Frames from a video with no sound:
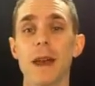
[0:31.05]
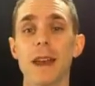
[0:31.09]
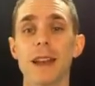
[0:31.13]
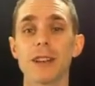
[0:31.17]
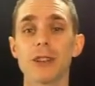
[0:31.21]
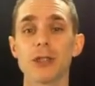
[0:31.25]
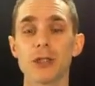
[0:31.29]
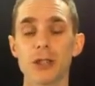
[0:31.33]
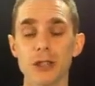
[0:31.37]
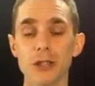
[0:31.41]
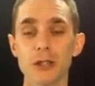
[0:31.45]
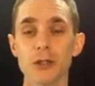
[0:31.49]

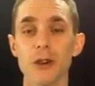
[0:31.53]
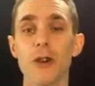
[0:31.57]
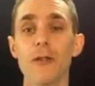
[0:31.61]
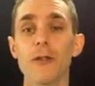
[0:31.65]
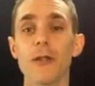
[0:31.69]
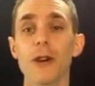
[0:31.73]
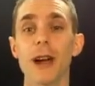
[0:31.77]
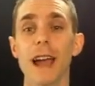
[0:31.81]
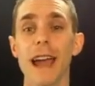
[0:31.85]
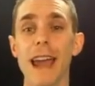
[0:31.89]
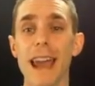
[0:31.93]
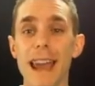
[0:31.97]
spending
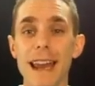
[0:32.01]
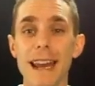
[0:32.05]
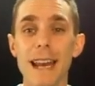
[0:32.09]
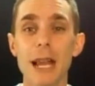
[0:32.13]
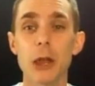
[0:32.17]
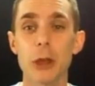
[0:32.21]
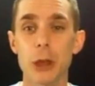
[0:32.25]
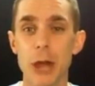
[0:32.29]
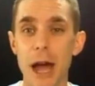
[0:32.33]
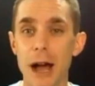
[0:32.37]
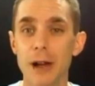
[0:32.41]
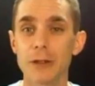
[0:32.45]
just over
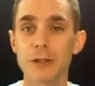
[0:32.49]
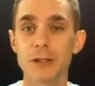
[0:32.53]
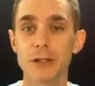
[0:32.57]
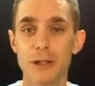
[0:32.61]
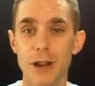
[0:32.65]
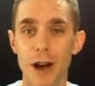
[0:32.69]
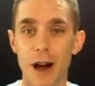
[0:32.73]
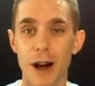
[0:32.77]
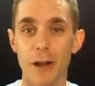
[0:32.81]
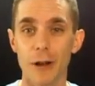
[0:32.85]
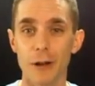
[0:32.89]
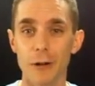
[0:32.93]

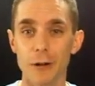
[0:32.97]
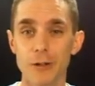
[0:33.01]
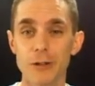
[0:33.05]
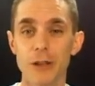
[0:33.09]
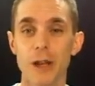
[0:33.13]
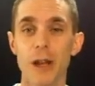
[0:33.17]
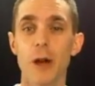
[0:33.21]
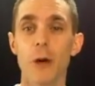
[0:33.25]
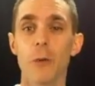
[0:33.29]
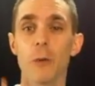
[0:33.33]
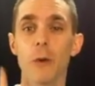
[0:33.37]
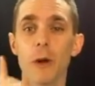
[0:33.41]

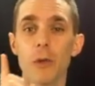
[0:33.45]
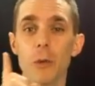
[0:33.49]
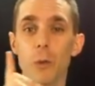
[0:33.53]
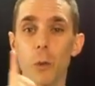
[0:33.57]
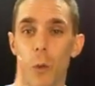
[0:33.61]
$80,000